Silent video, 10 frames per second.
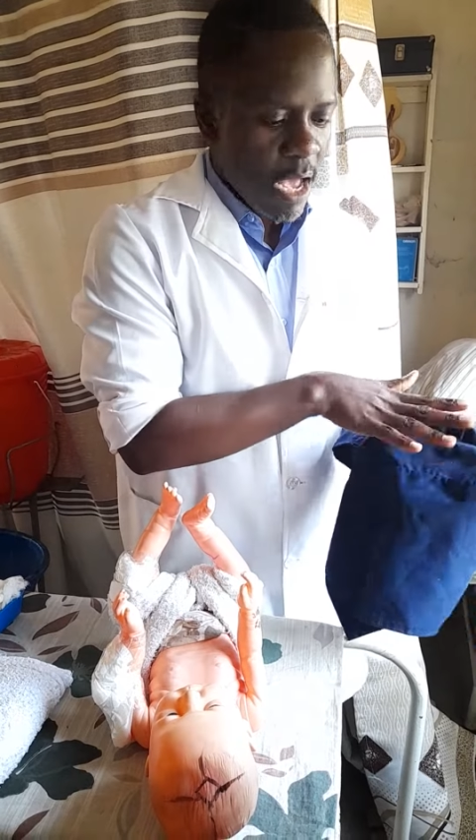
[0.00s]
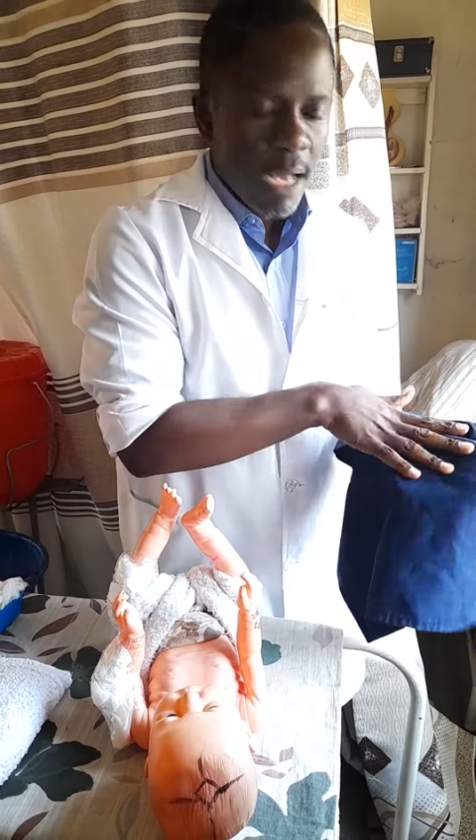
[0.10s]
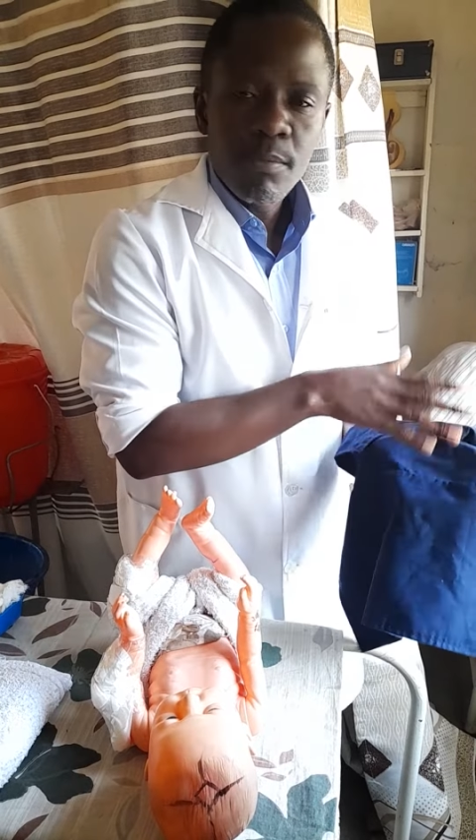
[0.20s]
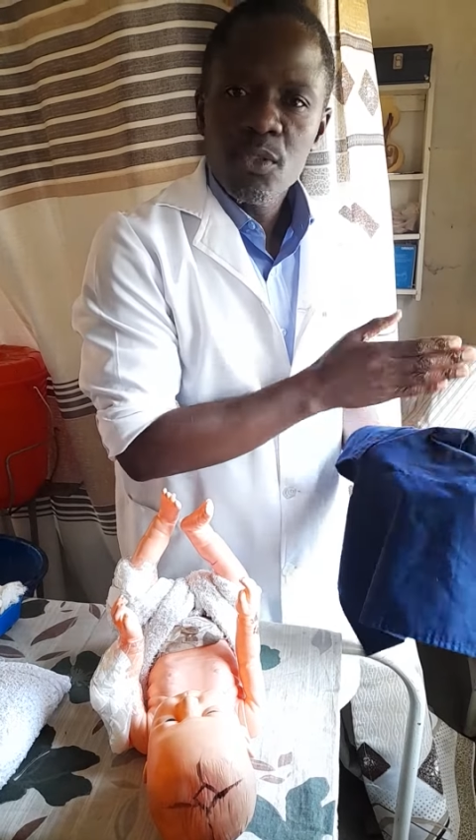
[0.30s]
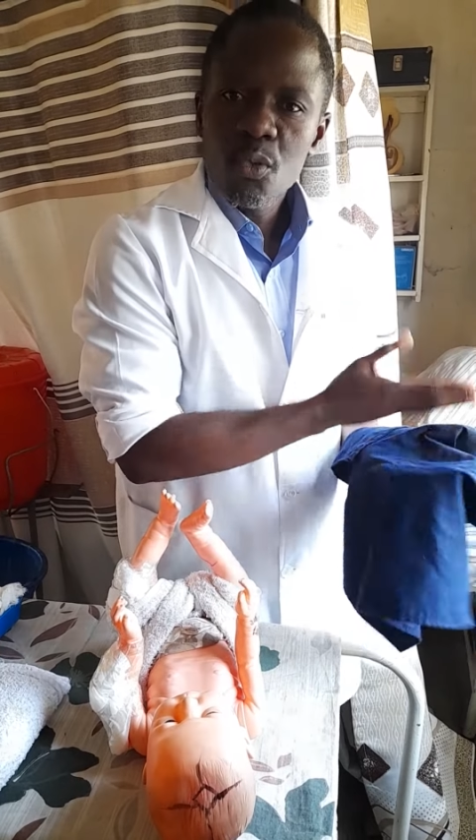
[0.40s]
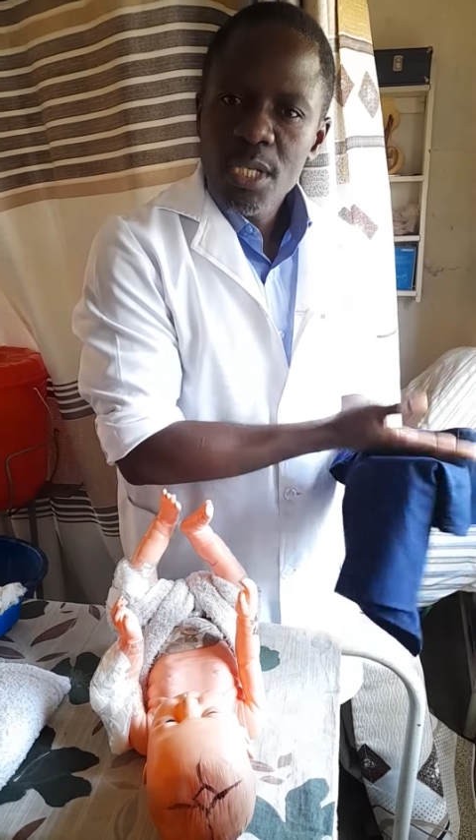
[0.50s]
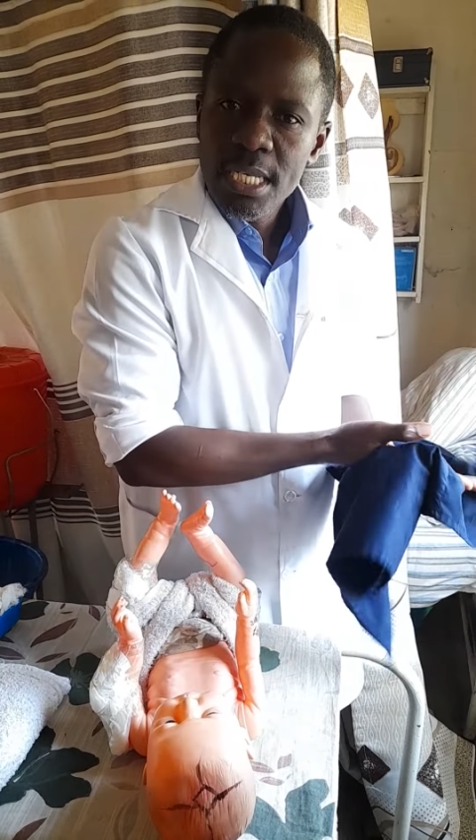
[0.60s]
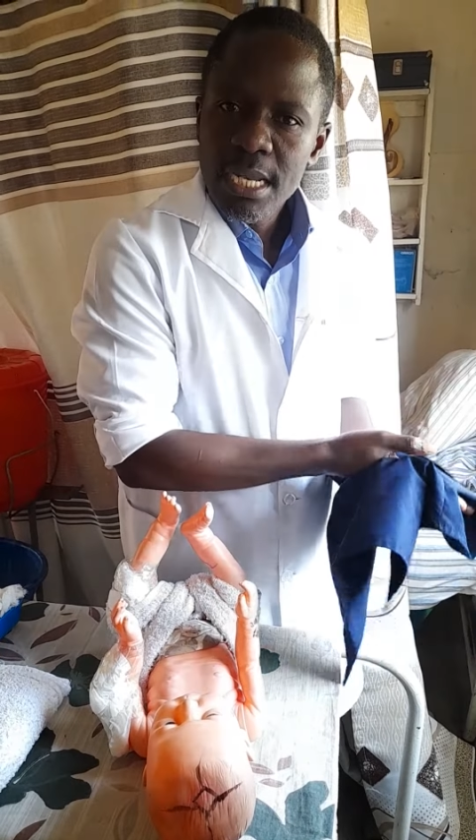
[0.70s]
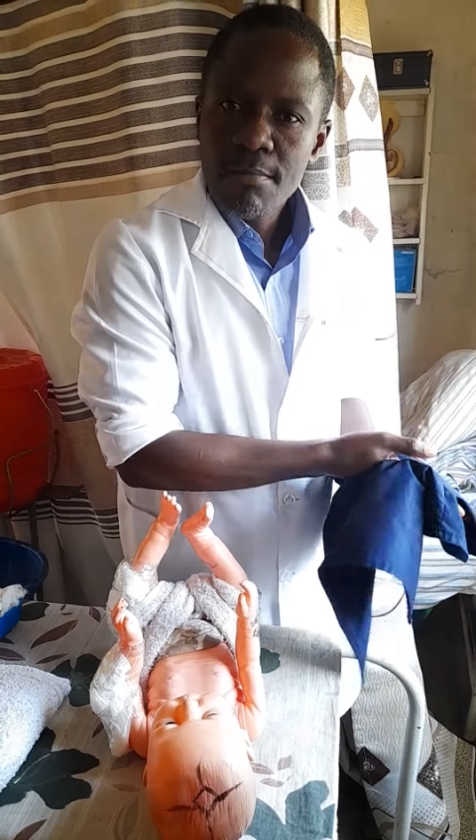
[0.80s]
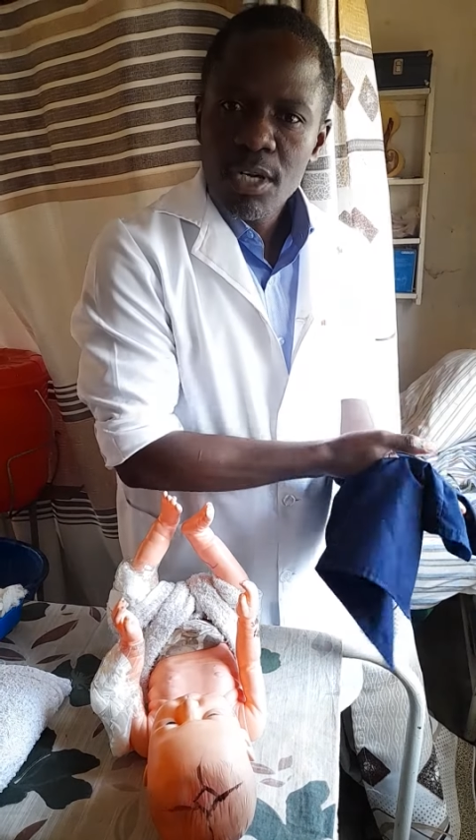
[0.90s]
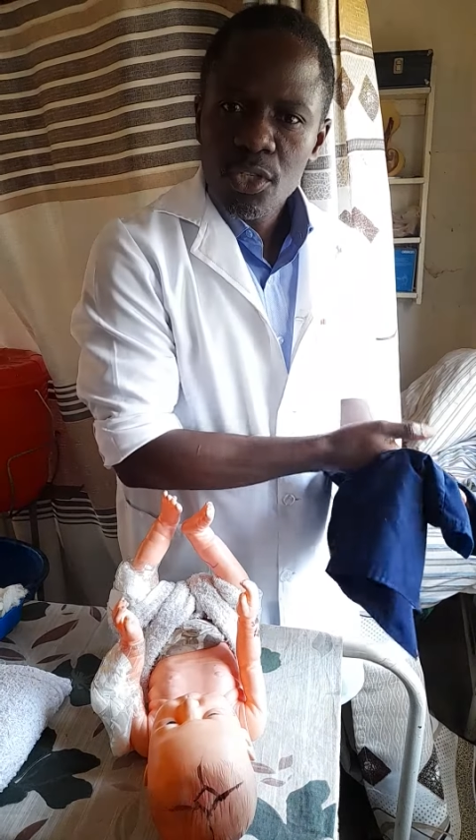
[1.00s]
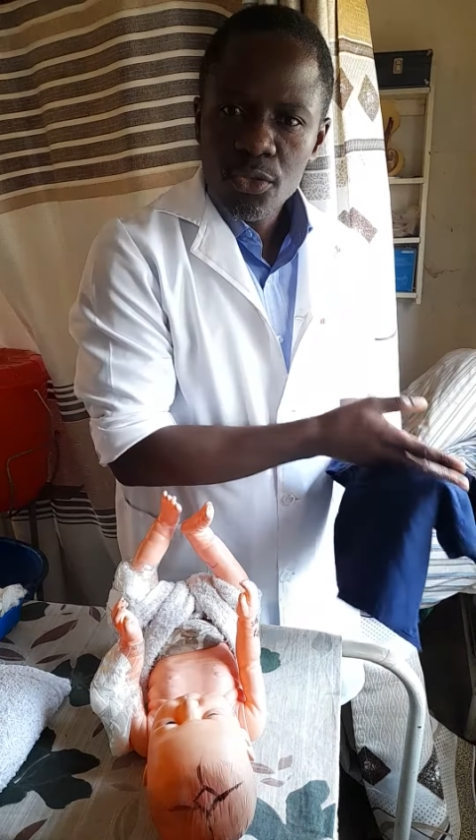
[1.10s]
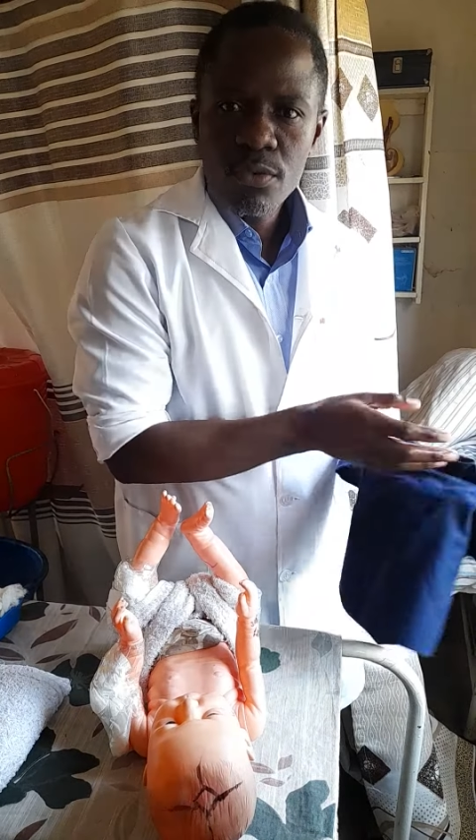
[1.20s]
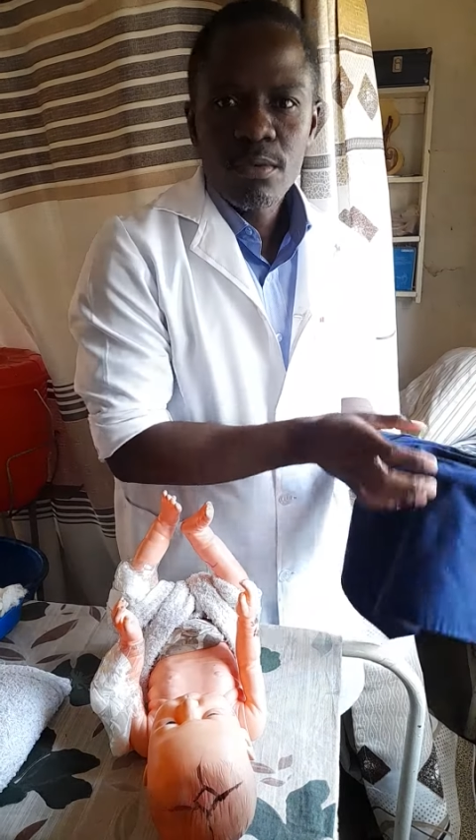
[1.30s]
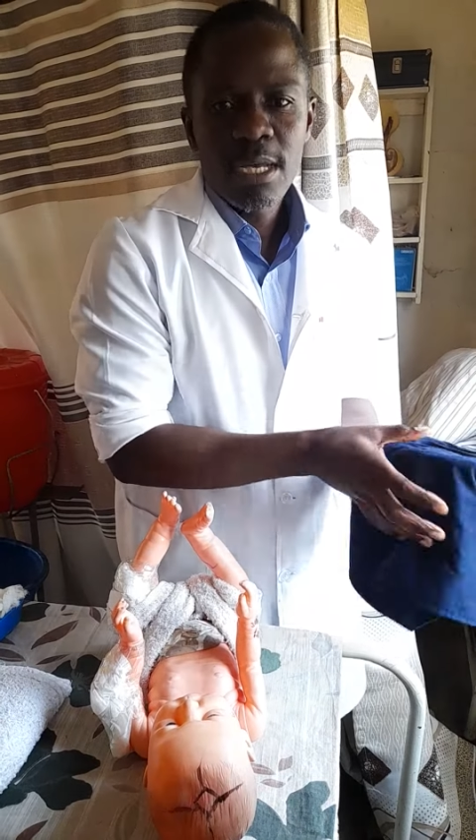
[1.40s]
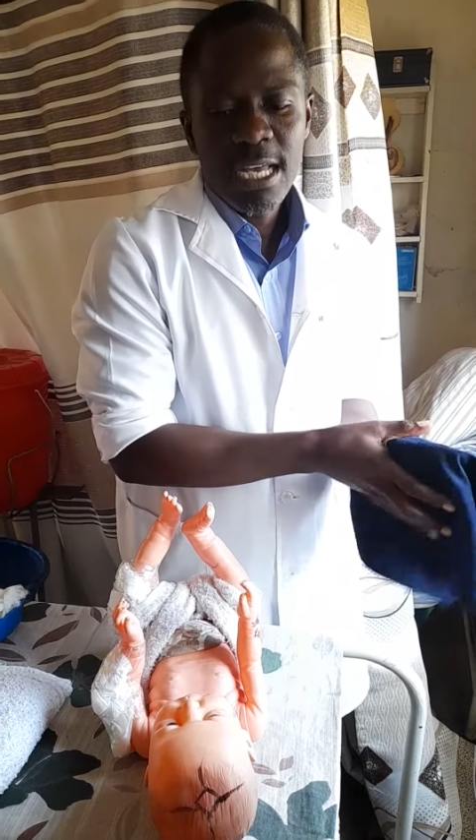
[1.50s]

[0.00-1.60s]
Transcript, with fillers: I'm um, student number two.